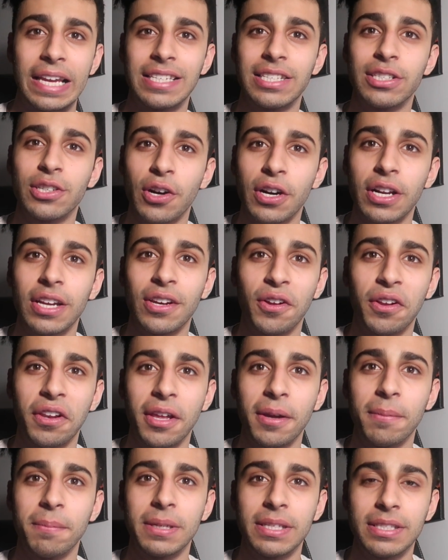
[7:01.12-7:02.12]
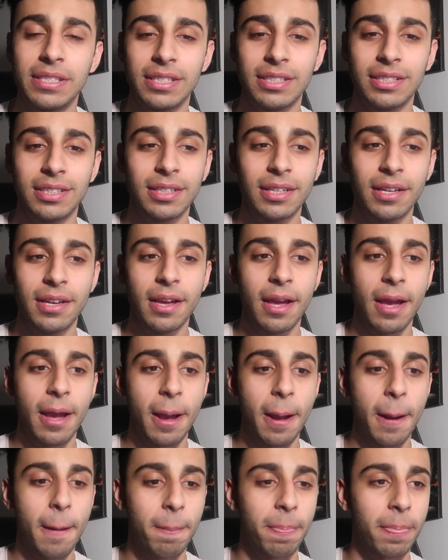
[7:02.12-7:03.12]
starting an online business.
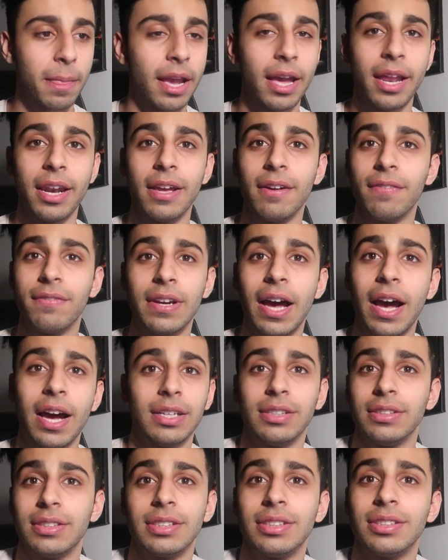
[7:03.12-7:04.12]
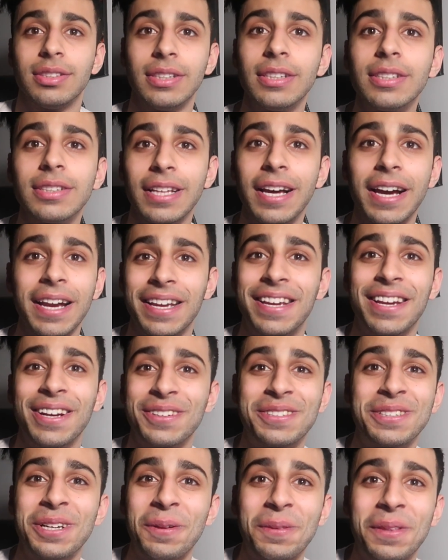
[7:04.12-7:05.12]
And if not, just dislike or
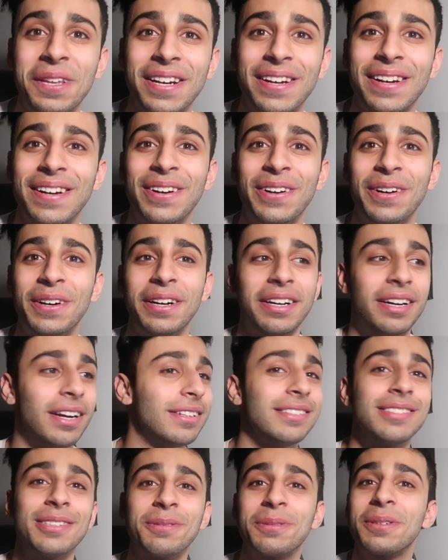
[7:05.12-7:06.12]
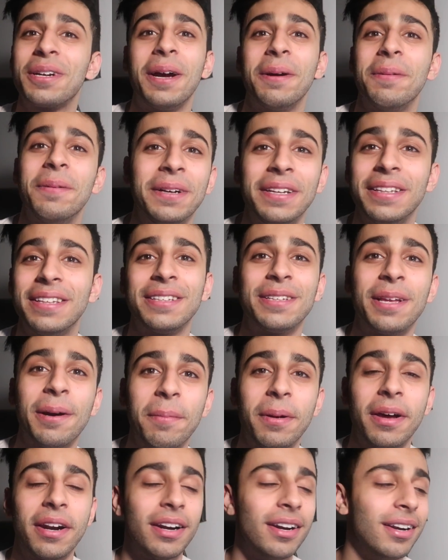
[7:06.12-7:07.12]
something, or unsubscribe. It does not
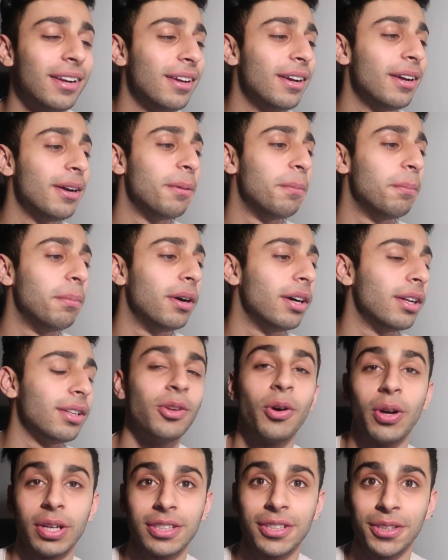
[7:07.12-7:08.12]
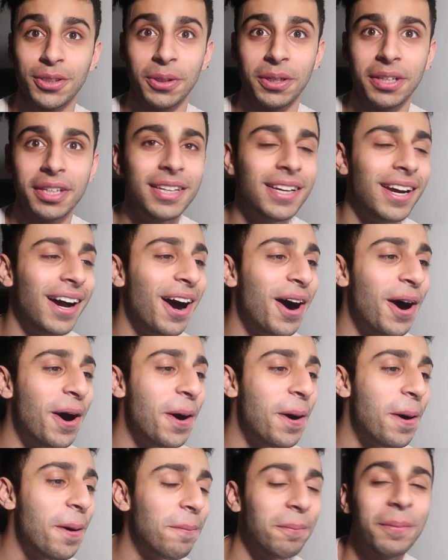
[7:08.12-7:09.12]
matter, but don't actually do it.
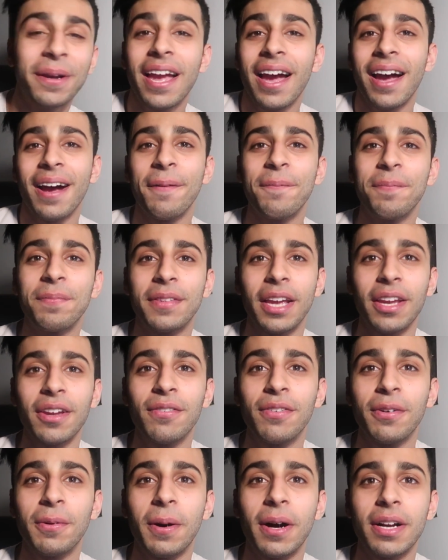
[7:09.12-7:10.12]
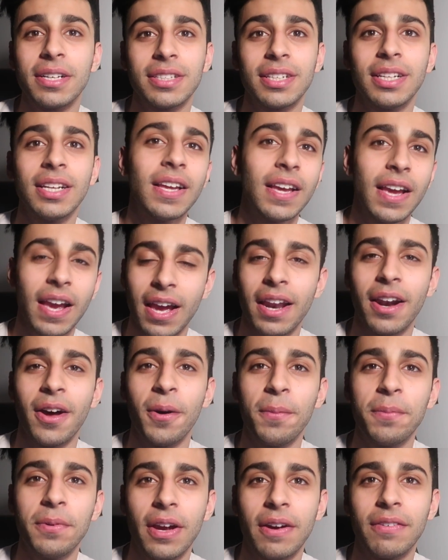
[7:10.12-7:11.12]
But yeah, thank you for watching, and I
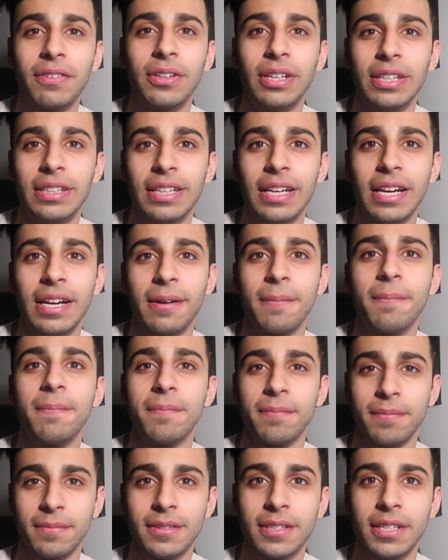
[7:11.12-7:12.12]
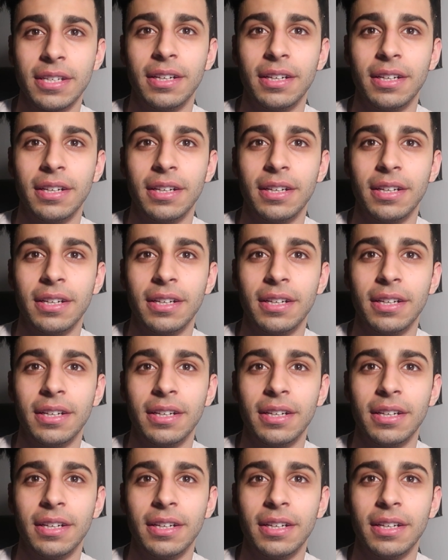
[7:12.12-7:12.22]
hope you have a great day. See